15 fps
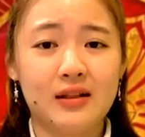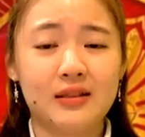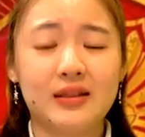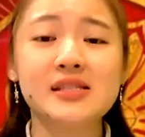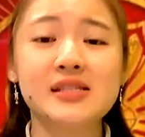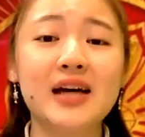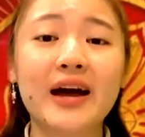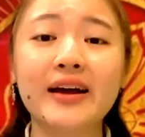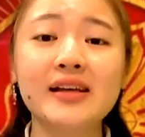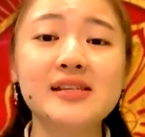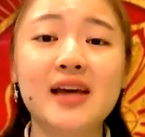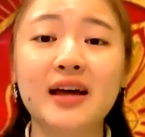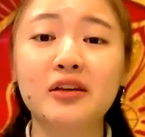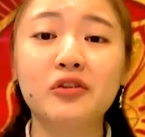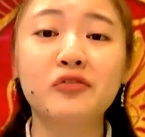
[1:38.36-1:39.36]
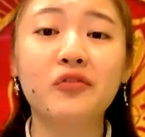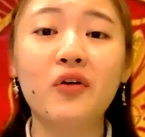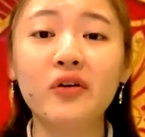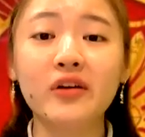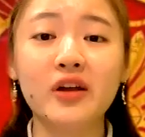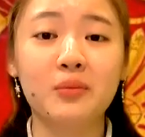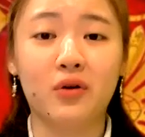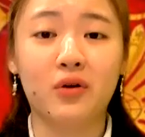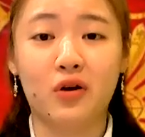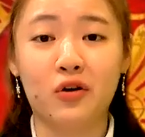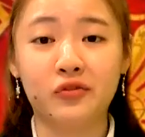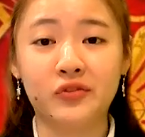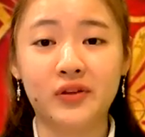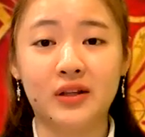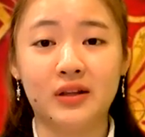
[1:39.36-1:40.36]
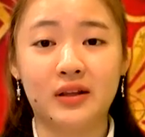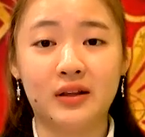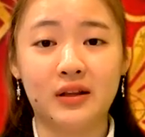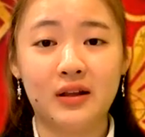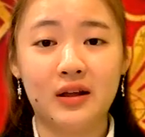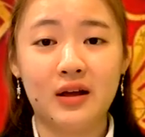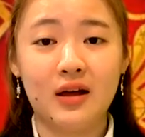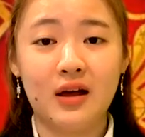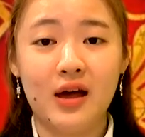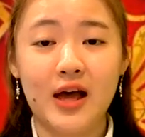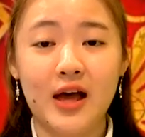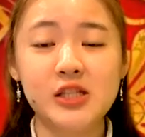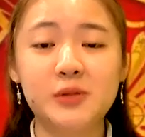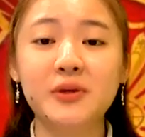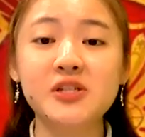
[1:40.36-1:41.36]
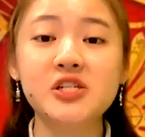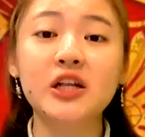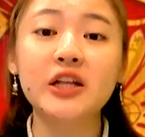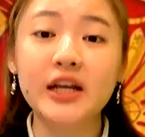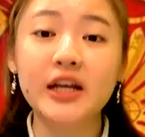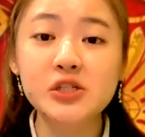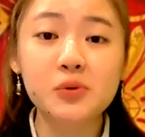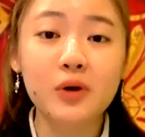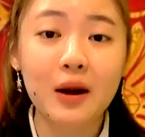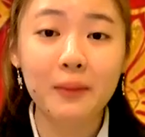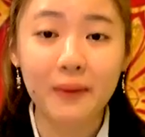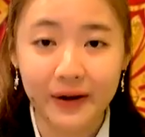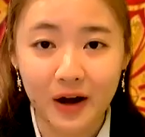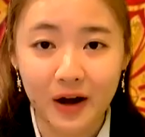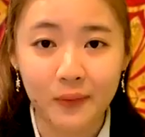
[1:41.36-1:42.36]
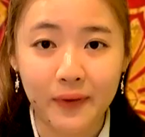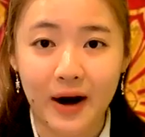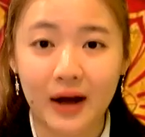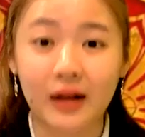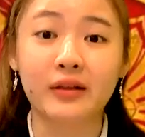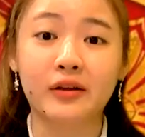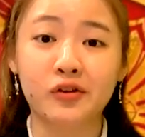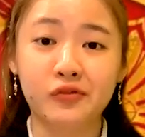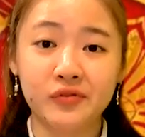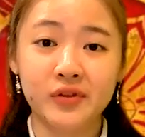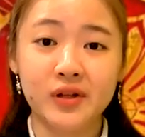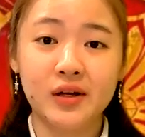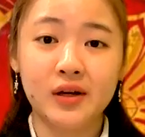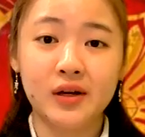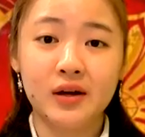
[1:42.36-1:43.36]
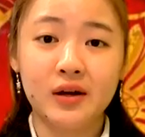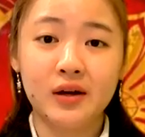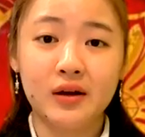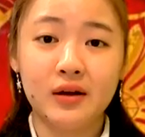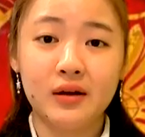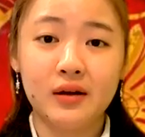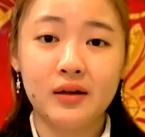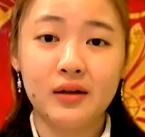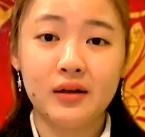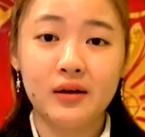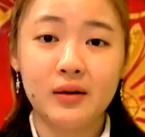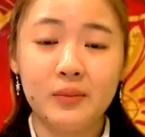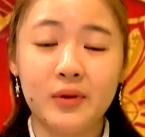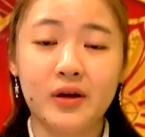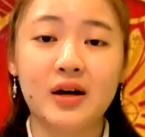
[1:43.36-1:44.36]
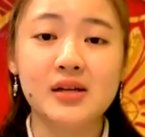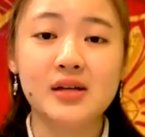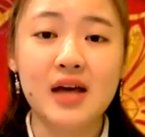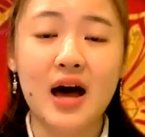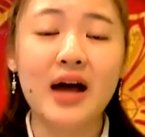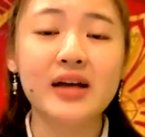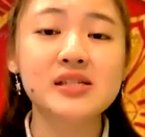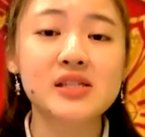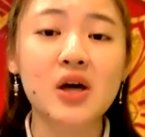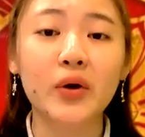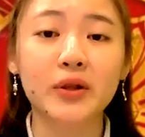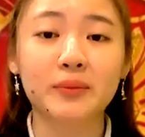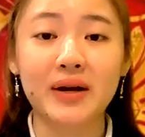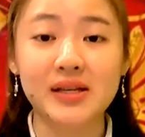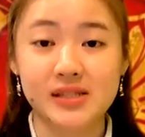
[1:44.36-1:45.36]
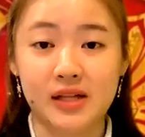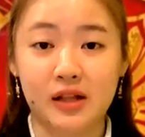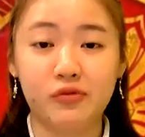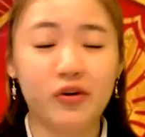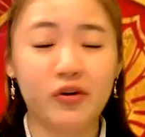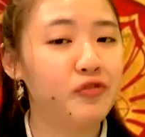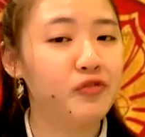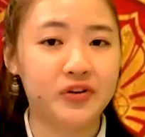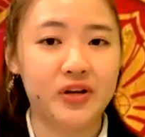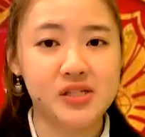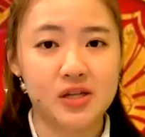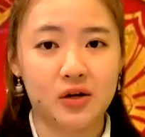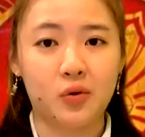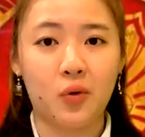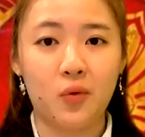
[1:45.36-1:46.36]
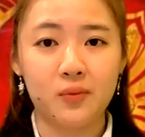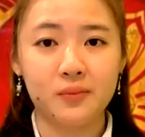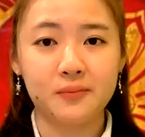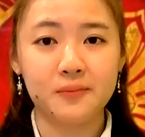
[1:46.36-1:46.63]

The sky is getting foggy more often, especially in Surabaya where I live, because I saw it myself a few days ago.